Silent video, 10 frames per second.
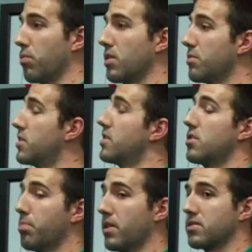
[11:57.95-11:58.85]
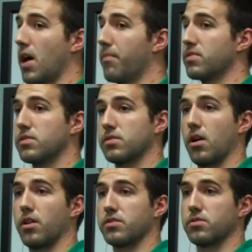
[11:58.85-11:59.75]
we really need to place the emphasis
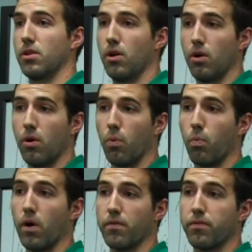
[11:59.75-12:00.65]
on is what